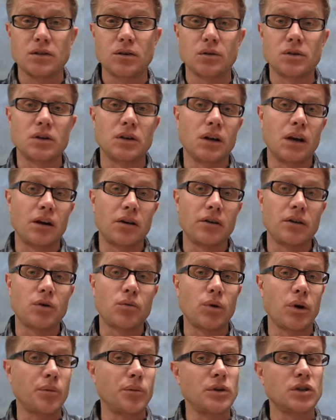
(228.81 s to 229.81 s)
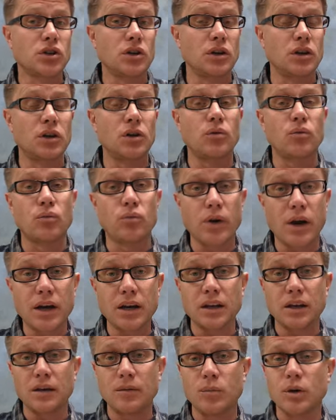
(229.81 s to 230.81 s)
So it's an area where we should get
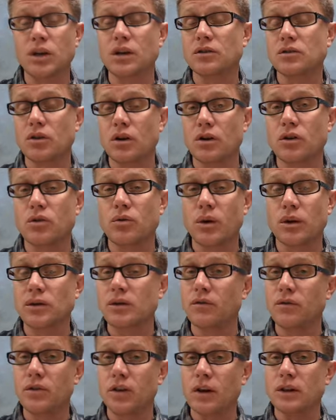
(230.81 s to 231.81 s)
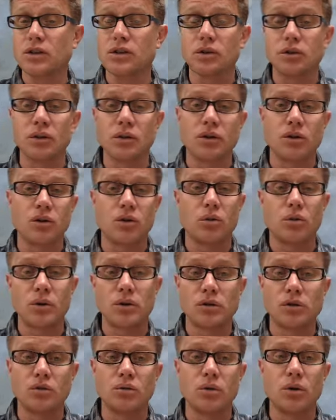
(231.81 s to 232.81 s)
ready because earthquakes eventually are
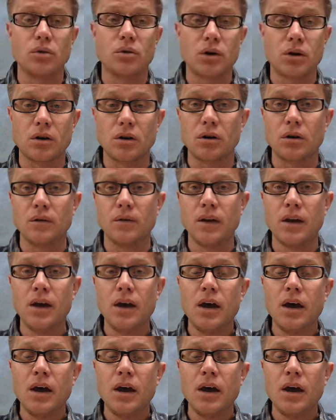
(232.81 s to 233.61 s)
going to occur.